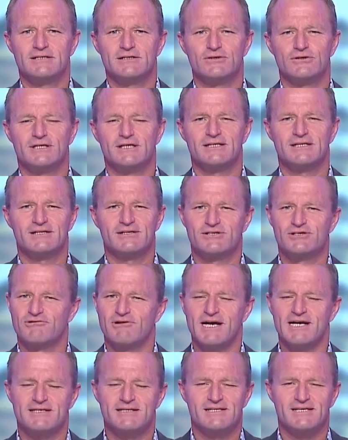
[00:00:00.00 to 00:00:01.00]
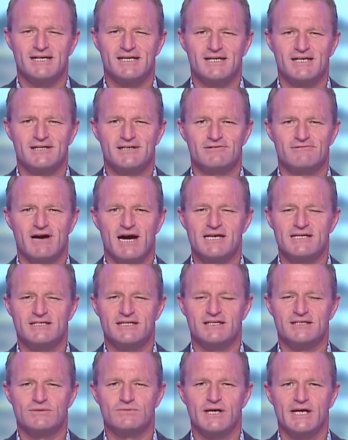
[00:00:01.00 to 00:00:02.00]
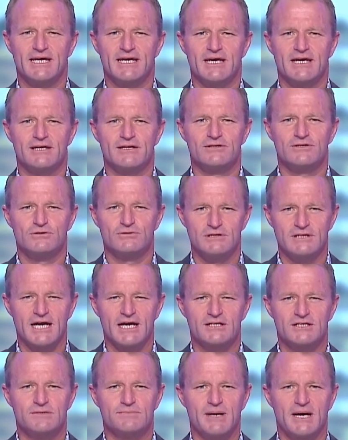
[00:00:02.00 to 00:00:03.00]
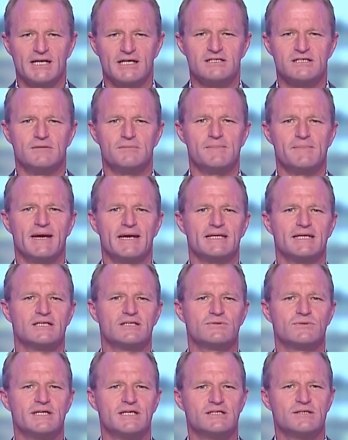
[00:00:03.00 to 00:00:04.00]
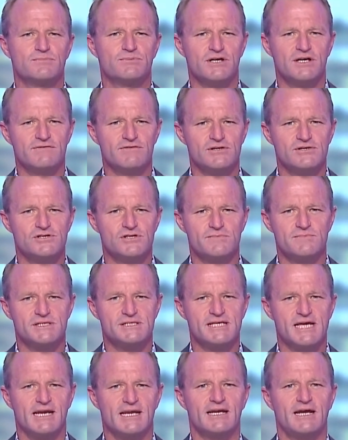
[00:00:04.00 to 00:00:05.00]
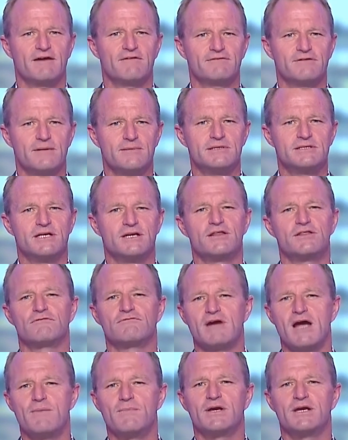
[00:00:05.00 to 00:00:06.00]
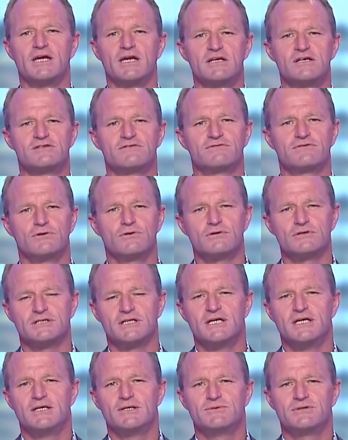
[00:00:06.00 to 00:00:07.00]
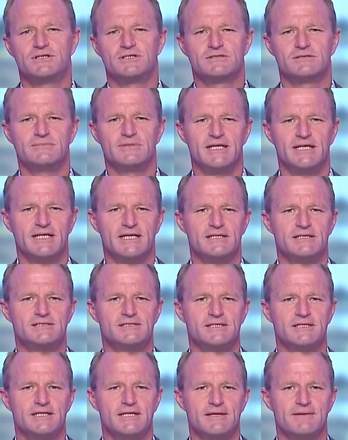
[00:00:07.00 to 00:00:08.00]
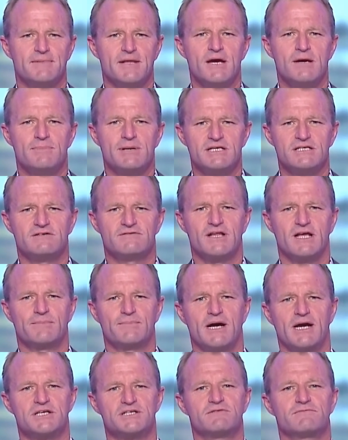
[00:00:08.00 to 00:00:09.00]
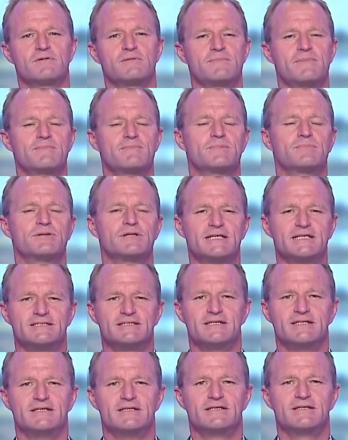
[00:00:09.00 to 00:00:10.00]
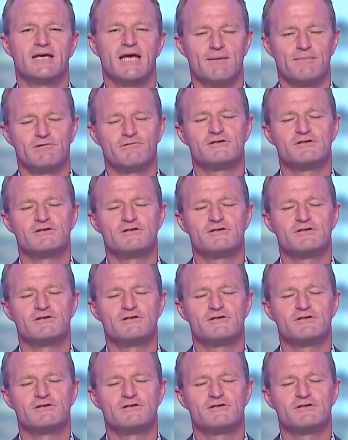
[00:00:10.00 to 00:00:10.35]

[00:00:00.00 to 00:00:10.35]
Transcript: look, great racing at the weekend. Good luck to punters. I'll be back next week to preview Super Saturday at Flemington and the Randwick Guineas, of course, which is a meeting in Sydney. Best of luck, punters, and remember, please, gamble